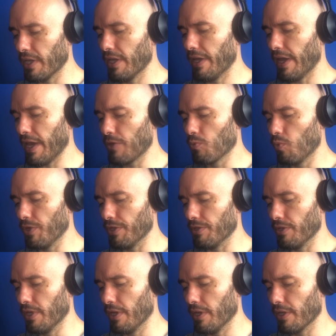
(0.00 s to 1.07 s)
and win
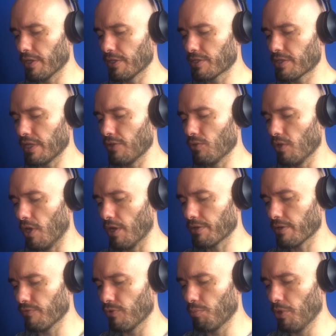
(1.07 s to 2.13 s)
against a lot
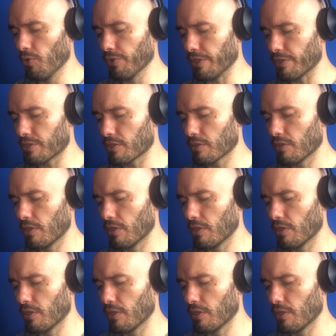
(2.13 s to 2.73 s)
of opponents,